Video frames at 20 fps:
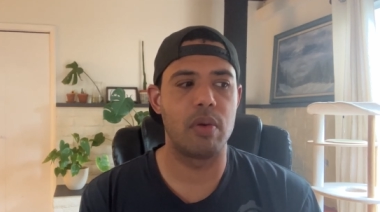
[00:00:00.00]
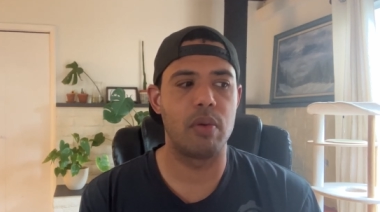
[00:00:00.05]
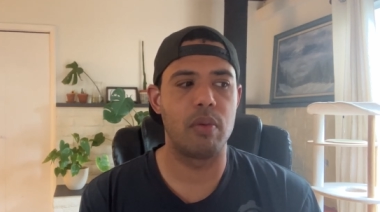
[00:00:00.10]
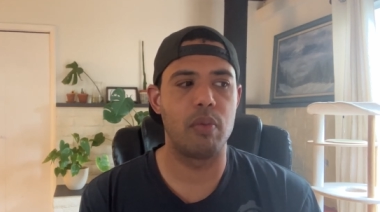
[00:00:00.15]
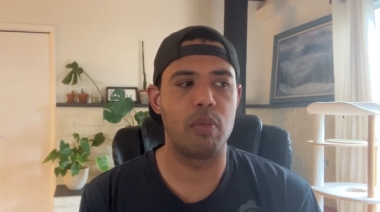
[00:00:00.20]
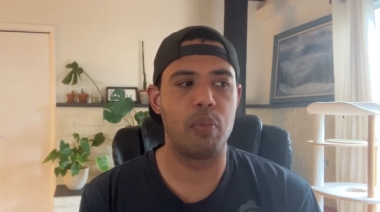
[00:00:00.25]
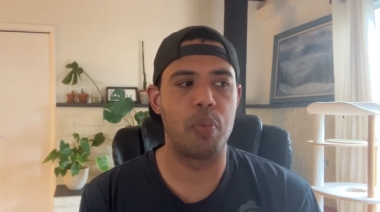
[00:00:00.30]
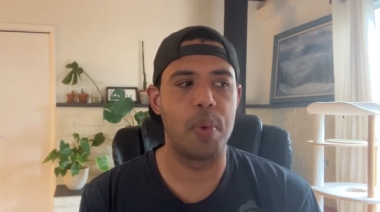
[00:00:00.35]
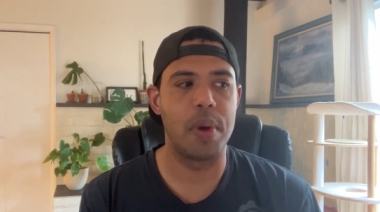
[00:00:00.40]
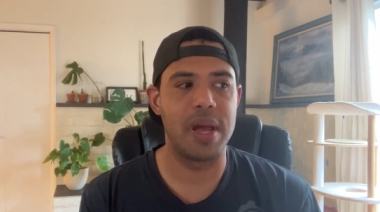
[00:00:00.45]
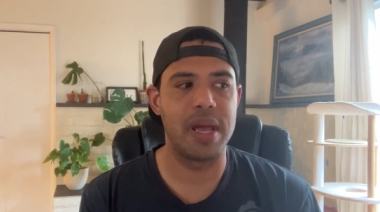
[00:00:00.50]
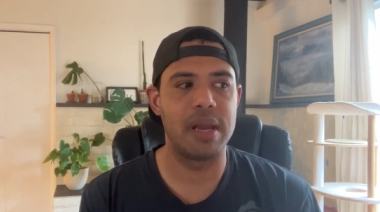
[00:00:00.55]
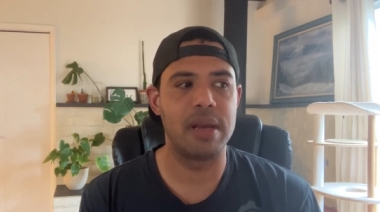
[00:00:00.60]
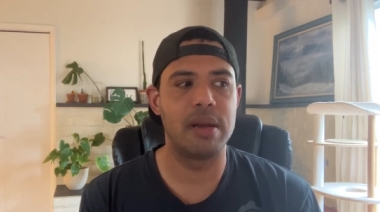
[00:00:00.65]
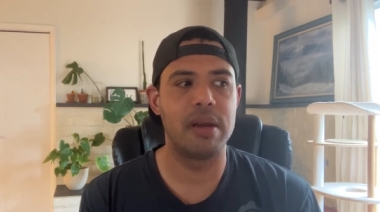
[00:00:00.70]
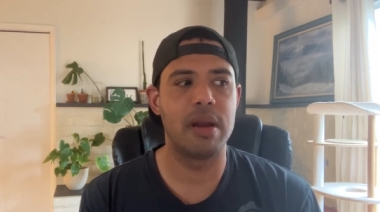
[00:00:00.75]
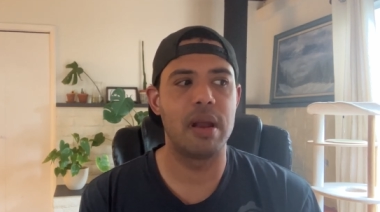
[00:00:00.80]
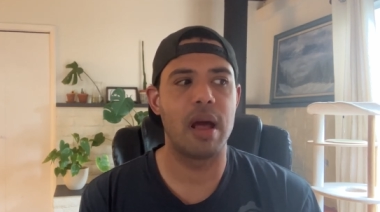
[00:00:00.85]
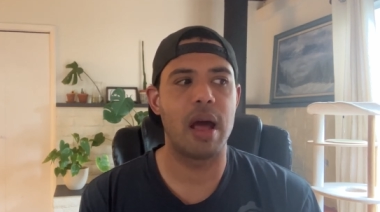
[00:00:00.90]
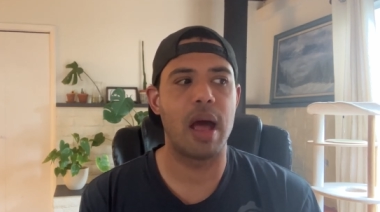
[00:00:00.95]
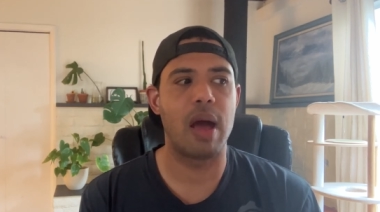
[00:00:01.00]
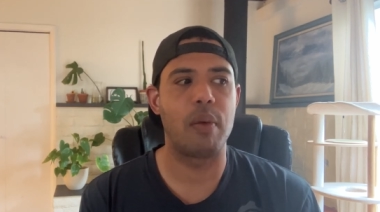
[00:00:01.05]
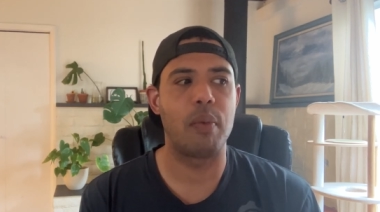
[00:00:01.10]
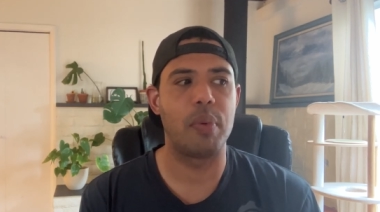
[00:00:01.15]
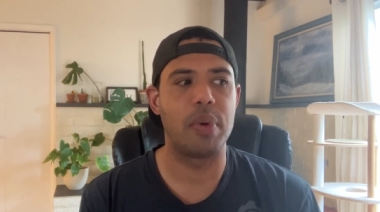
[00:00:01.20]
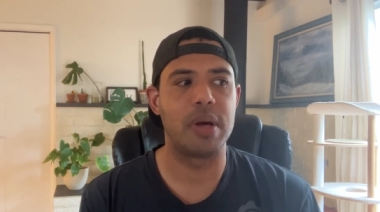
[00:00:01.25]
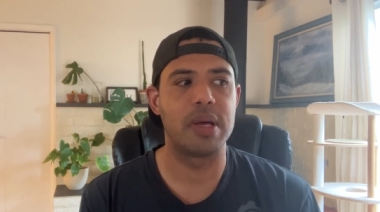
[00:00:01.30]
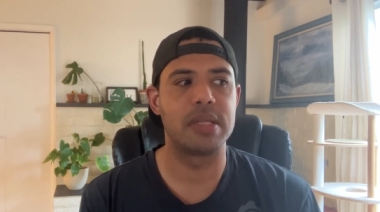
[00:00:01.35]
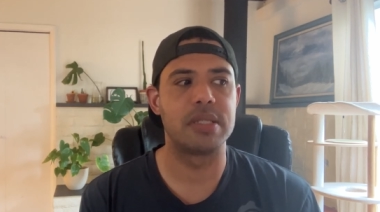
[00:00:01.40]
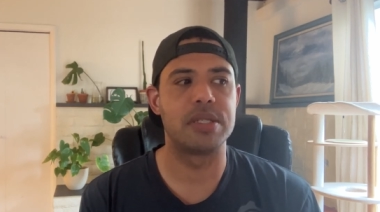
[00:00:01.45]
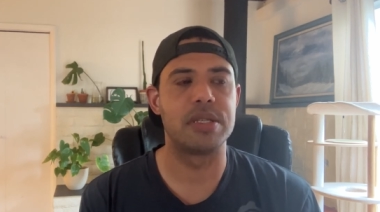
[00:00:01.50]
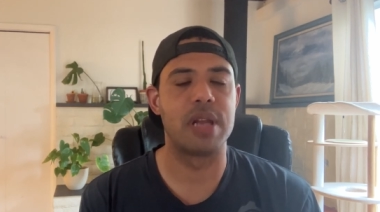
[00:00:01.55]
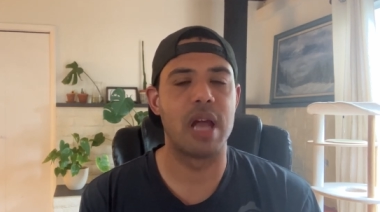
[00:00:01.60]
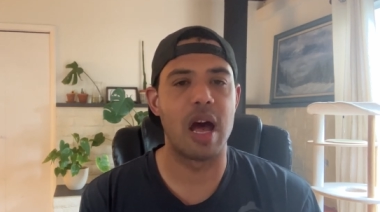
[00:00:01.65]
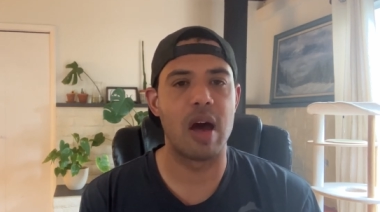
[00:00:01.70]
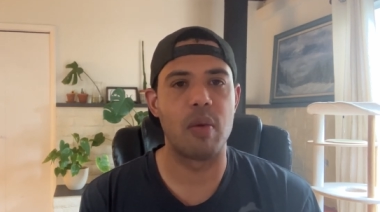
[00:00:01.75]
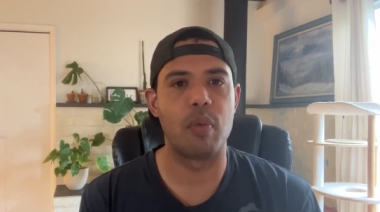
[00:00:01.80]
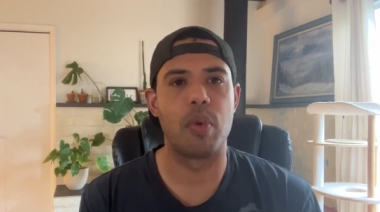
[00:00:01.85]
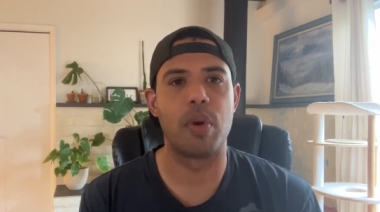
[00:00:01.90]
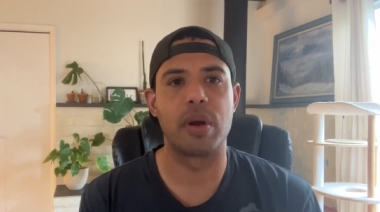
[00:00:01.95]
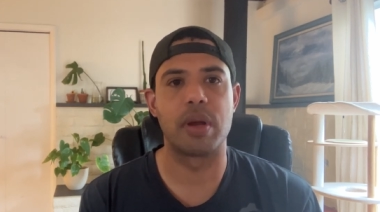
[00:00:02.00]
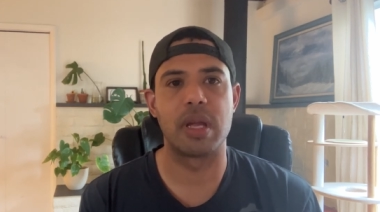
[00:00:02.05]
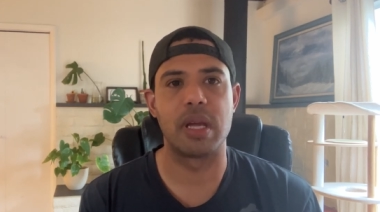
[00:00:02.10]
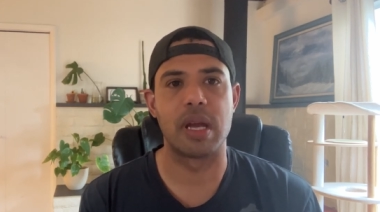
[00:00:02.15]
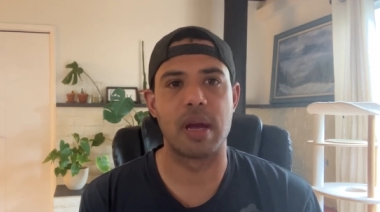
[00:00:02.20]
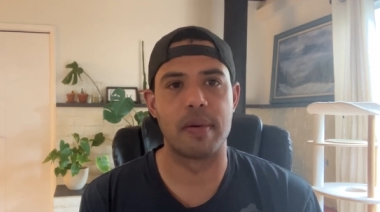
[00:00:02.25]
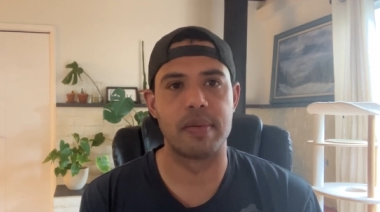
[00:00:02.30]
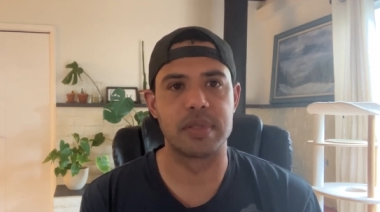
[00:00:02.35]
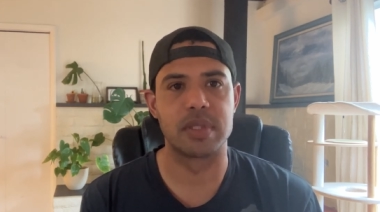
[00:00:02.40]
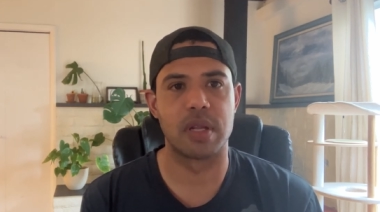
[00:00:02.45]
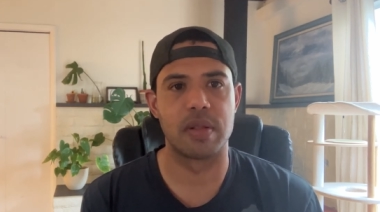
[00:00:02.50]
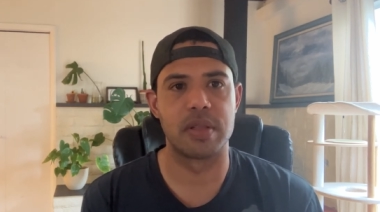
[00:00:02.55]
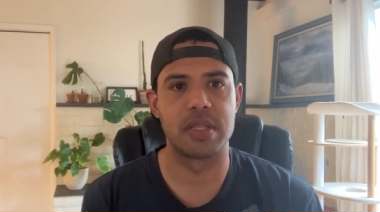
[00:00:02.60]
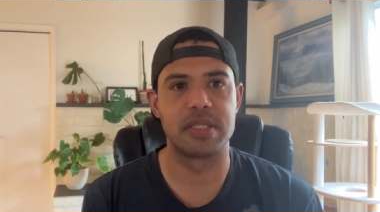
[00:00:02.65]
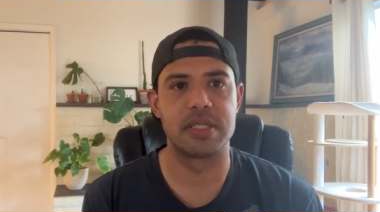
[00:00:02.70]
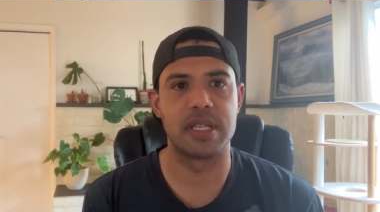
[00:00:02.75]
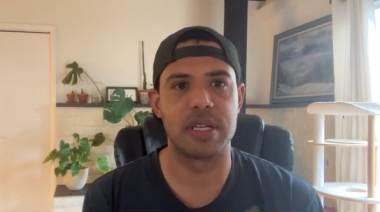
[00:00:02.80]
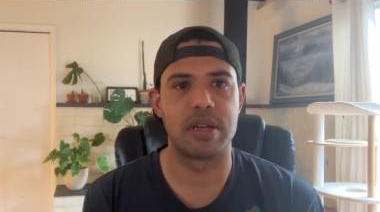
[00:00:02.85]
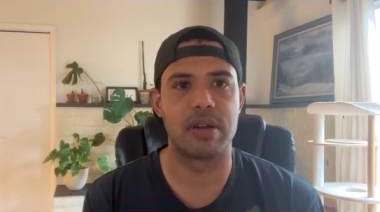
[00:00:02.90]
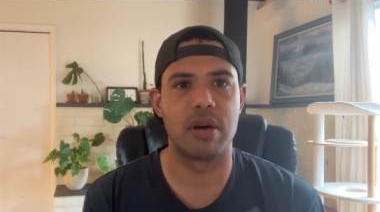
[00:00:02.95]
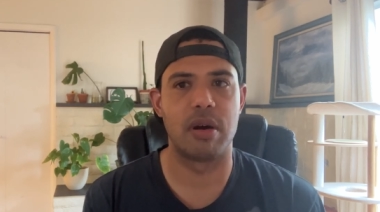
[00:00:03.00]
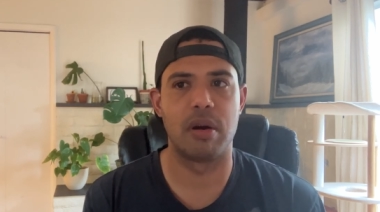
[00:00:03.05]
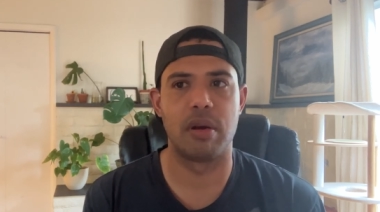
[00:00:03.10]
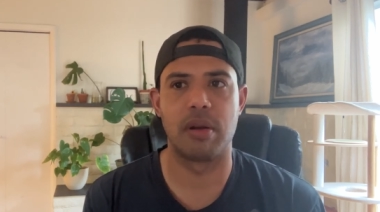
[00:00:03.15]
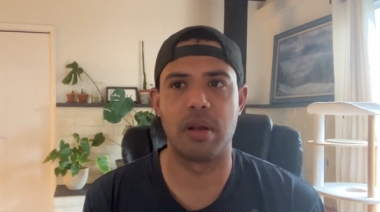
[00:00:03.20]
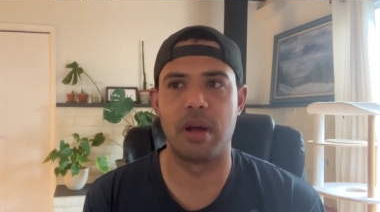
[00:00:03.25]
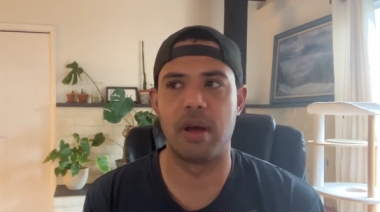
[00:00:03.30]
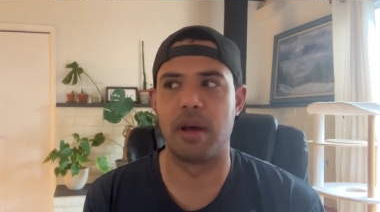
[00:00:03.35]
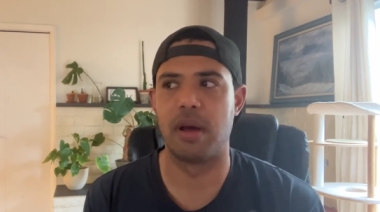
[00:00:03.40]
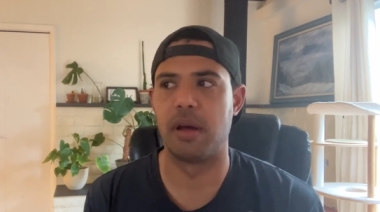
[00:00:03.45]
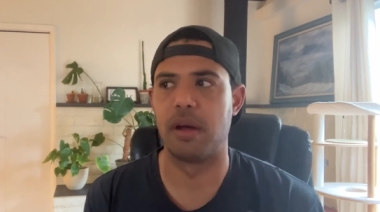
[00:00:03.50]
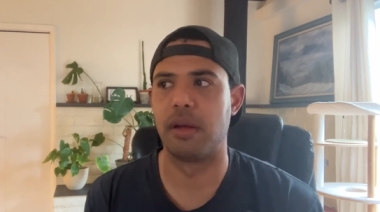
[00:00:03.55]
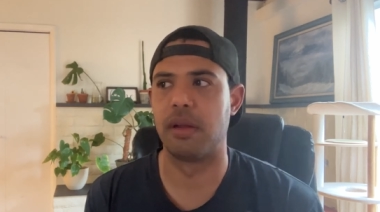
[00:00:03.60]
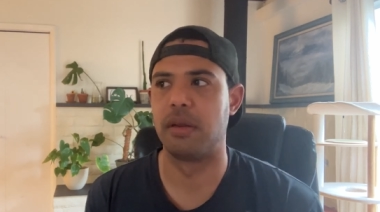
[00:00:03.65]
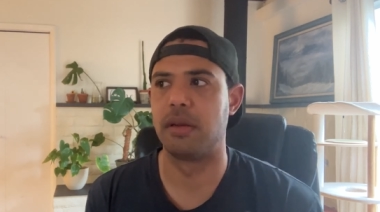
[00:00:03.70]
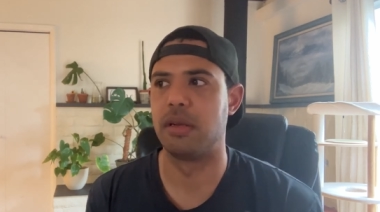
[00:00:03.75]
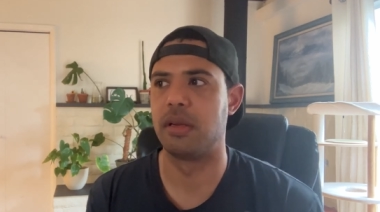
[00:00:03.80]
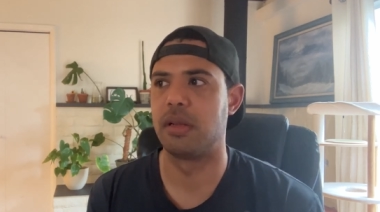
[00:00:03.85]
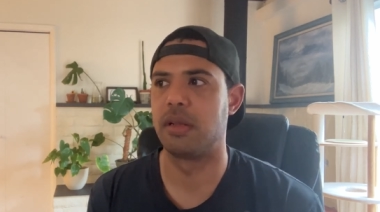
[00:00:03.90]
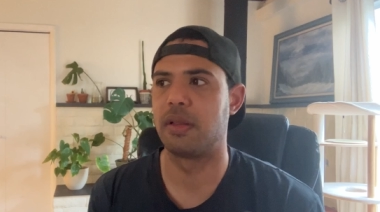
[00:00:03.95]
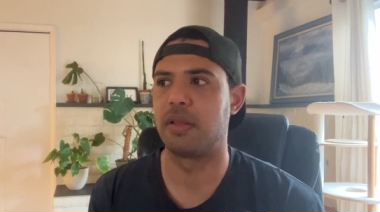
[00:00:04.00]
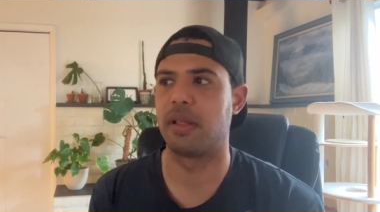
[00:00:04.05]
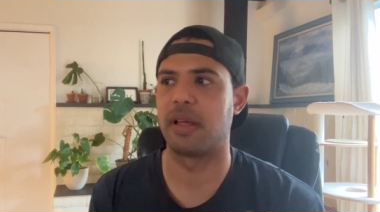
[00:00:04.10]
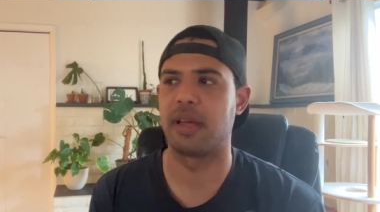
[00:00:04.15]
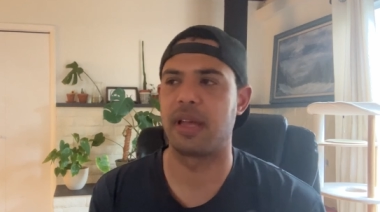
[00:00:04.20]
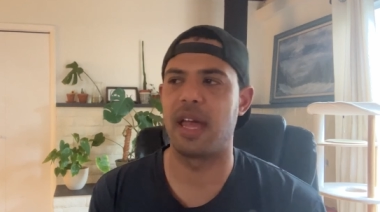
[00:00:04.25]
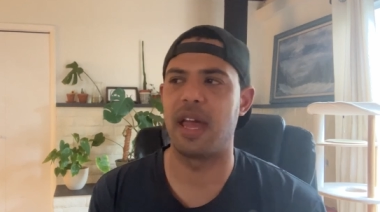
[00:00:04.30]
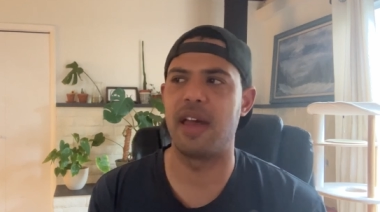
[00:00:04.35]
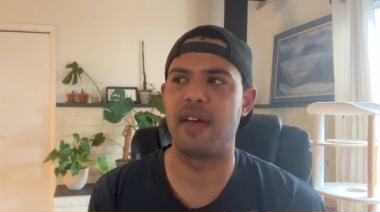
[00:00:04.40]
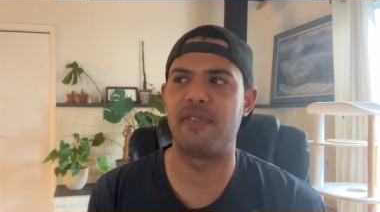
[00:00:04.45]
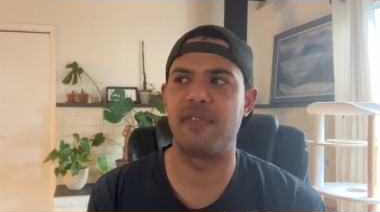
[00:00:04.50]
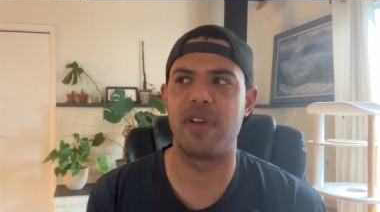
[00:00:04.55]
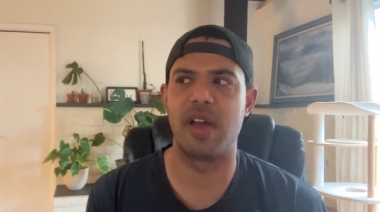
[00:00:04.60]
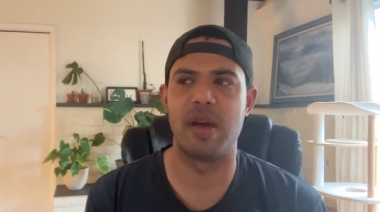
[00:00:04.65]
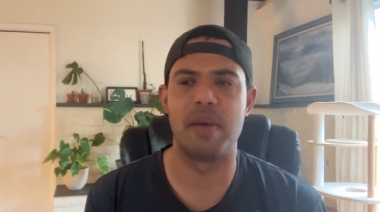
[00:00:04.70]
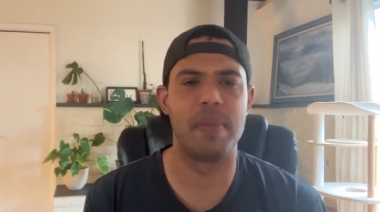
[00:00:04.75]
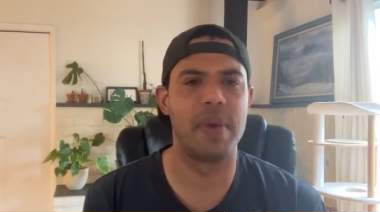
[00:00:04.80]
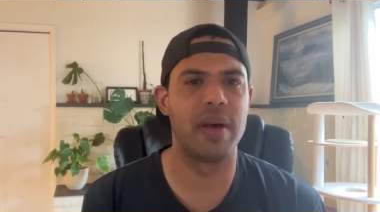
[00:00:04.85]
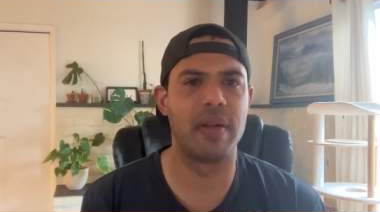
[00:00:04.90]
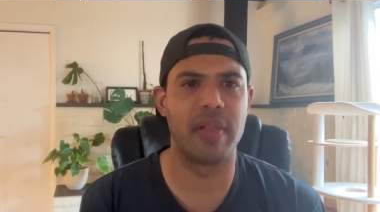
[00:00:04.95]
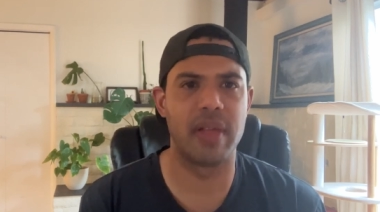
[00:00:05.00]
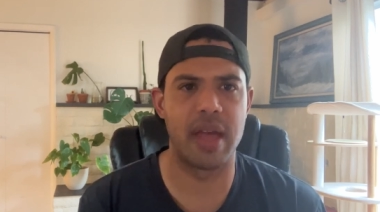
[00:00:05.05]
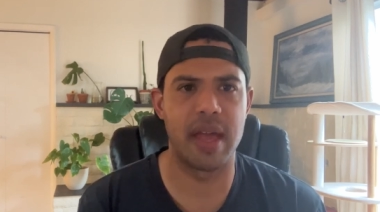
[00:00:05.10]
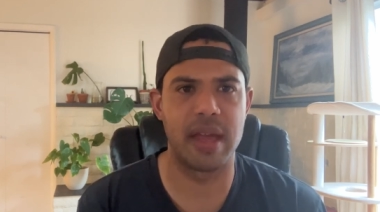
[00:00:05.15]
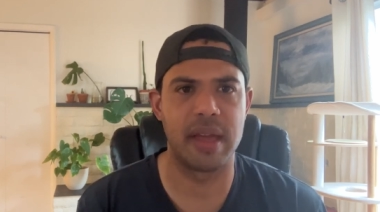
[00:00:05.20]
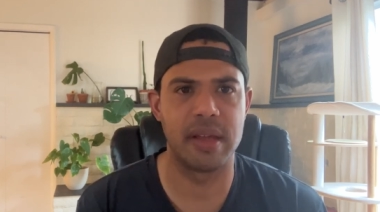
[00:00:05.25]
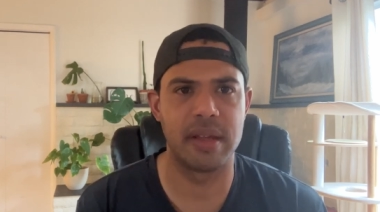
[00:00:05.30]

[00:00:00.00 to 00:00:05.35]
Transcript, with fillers: when I was not working, I was on this thing called uh, like F M L A.